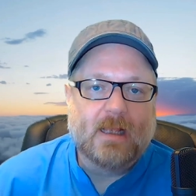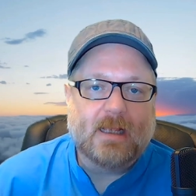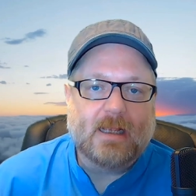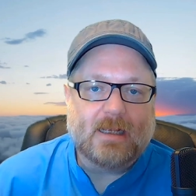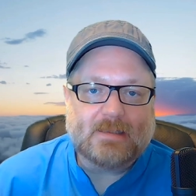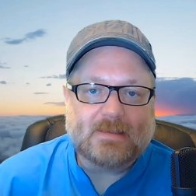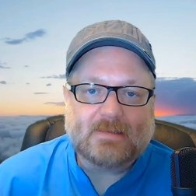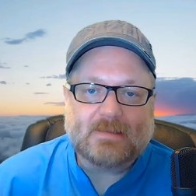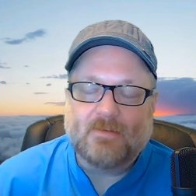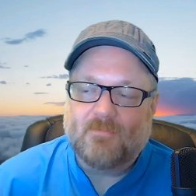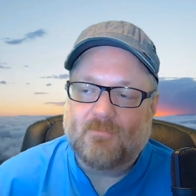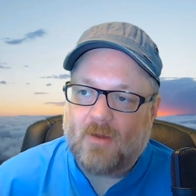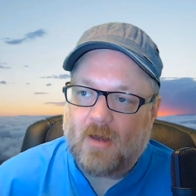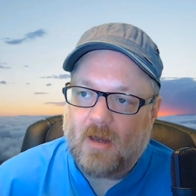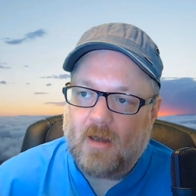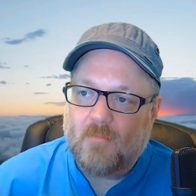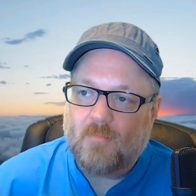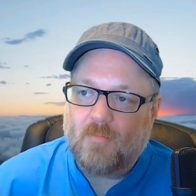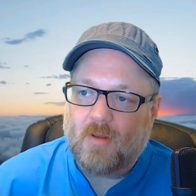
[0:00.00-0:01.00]
It's a
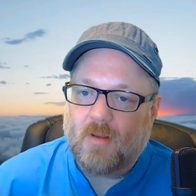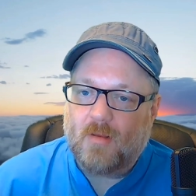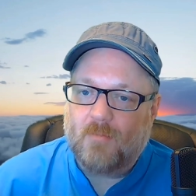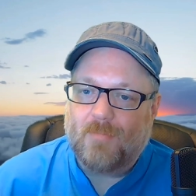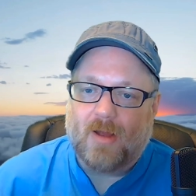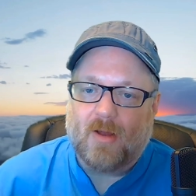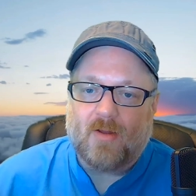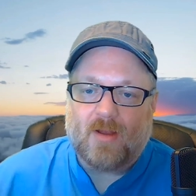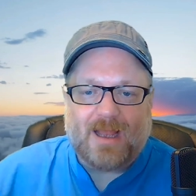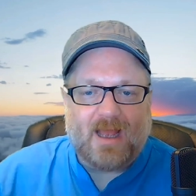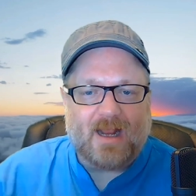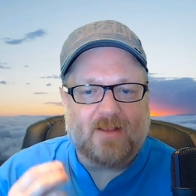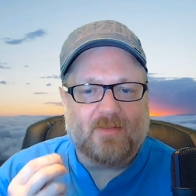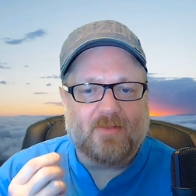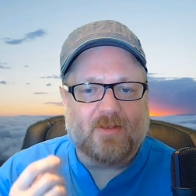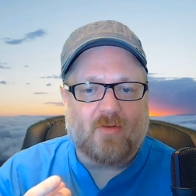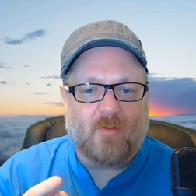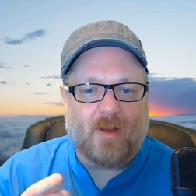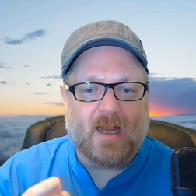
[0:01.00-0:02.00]
variable about kind of
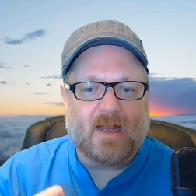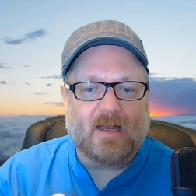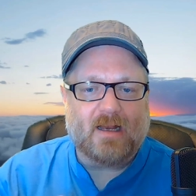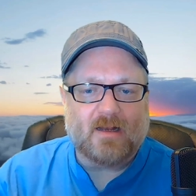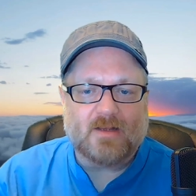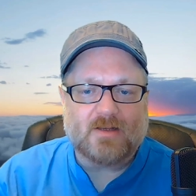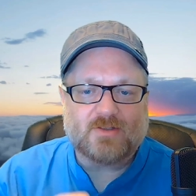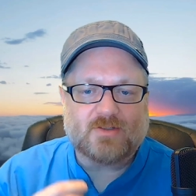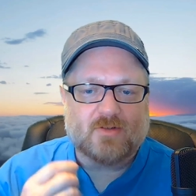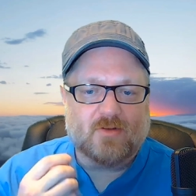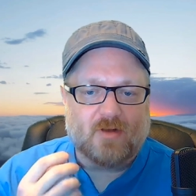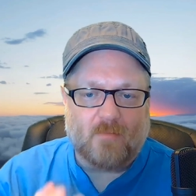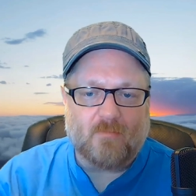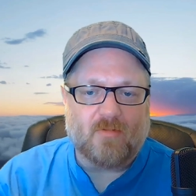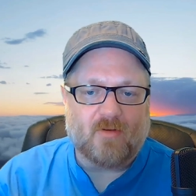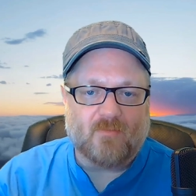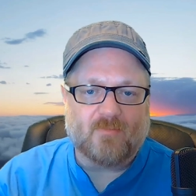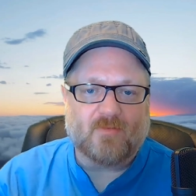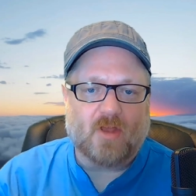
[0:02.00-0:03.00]
the graininess or
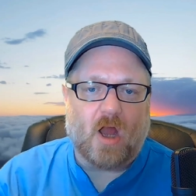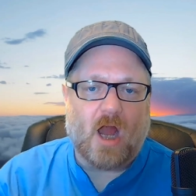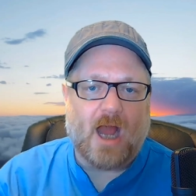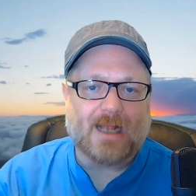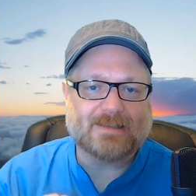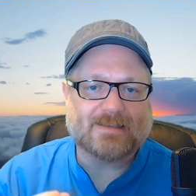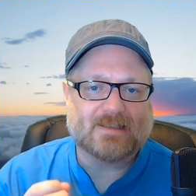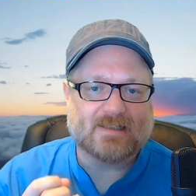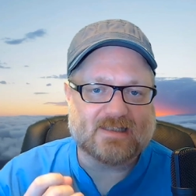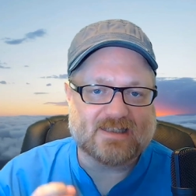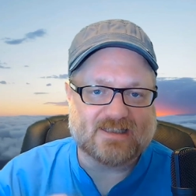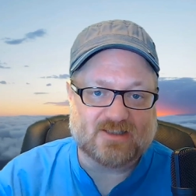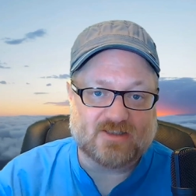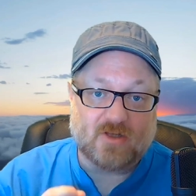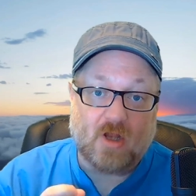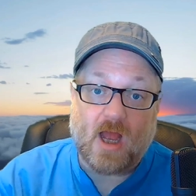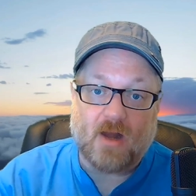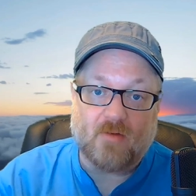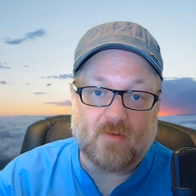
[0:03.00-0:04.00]
number of dots. This is
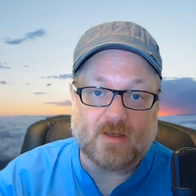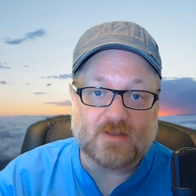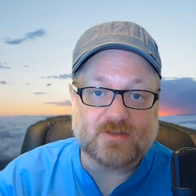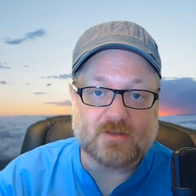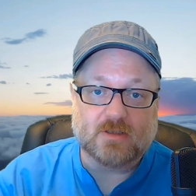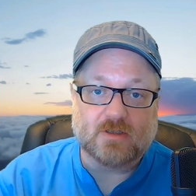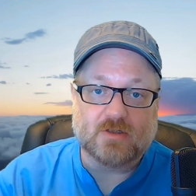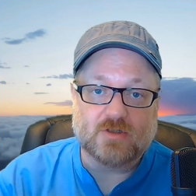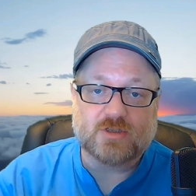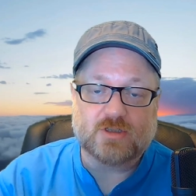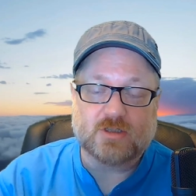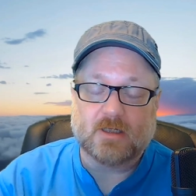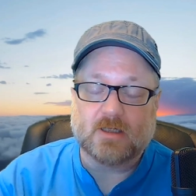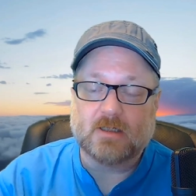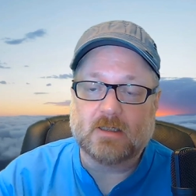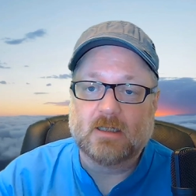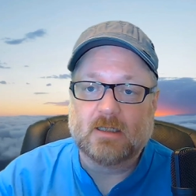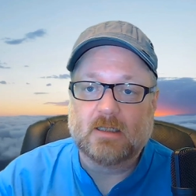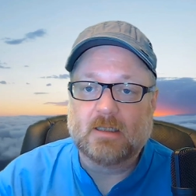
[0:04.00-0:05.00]
not
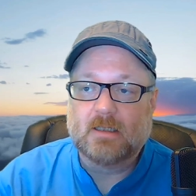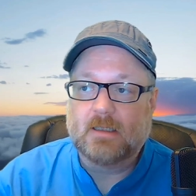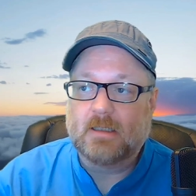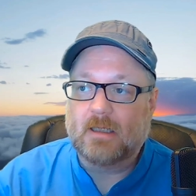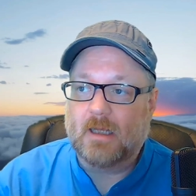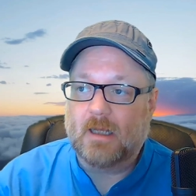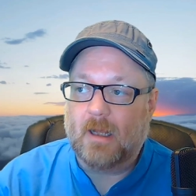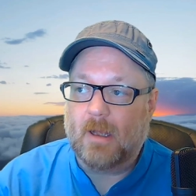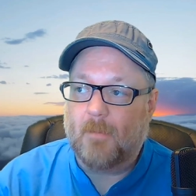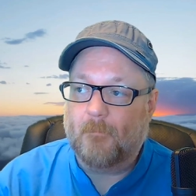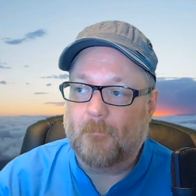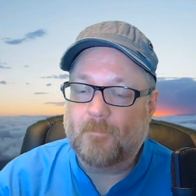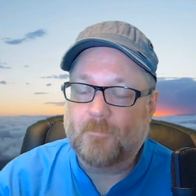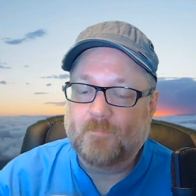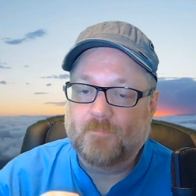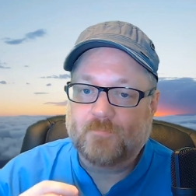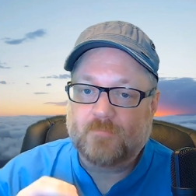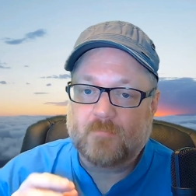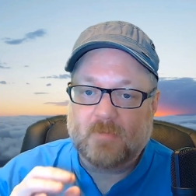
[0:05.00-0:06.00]
resolution that
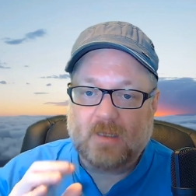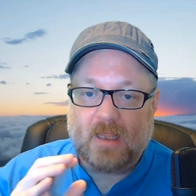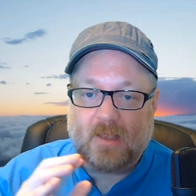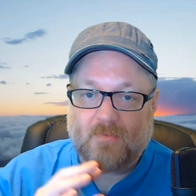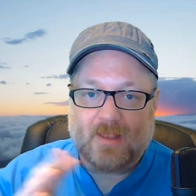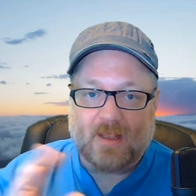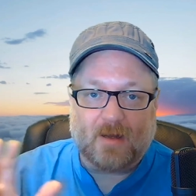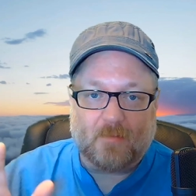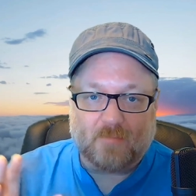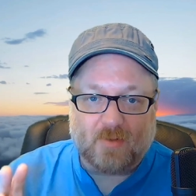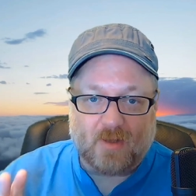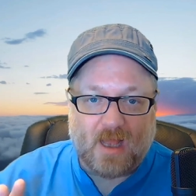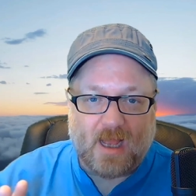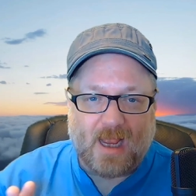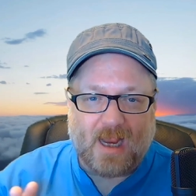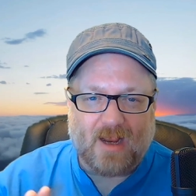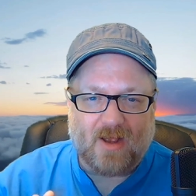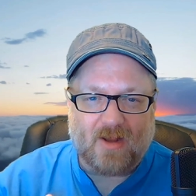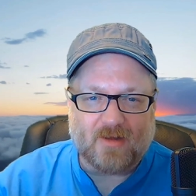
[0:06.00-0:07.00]

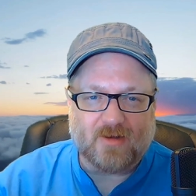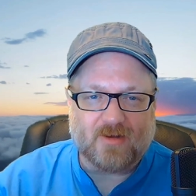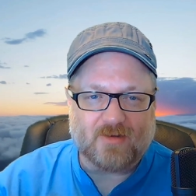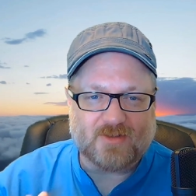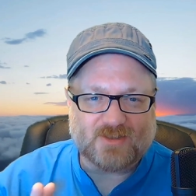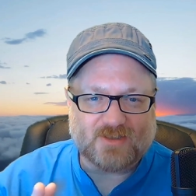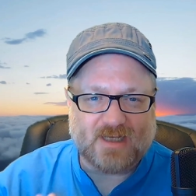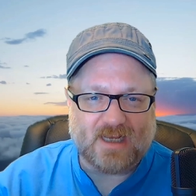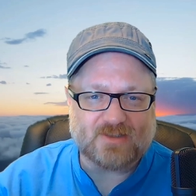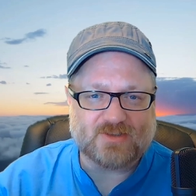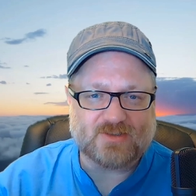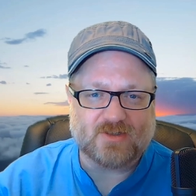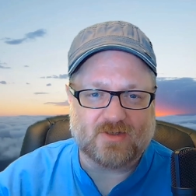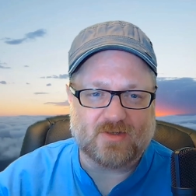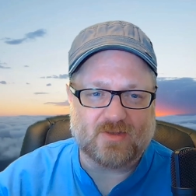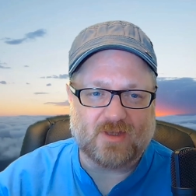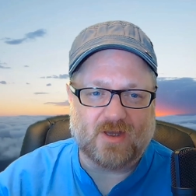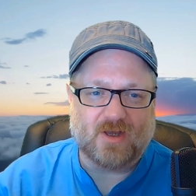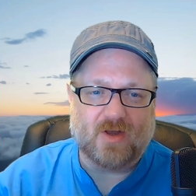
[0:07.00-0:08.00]
apply on your
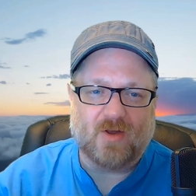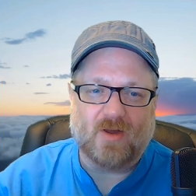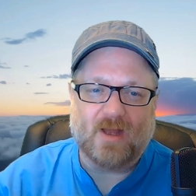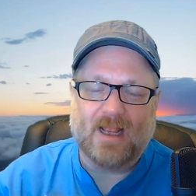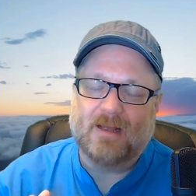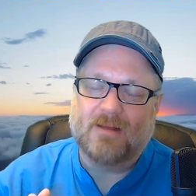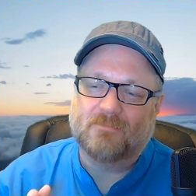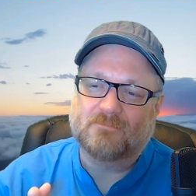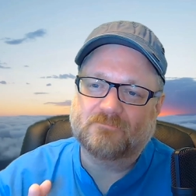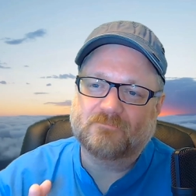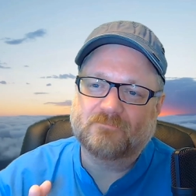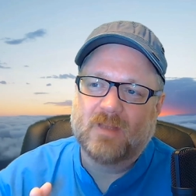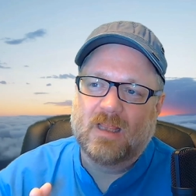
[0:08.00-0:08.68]
sensor, though.